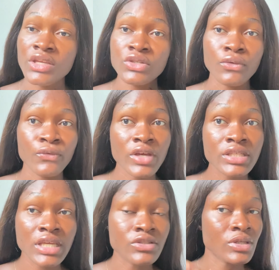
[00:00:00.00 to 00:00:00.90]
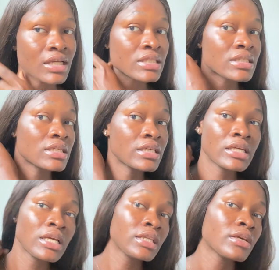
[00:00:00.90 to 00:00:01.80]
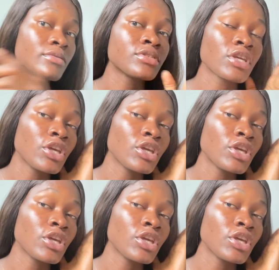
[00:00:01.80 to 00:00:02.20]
So first, as you can see, there is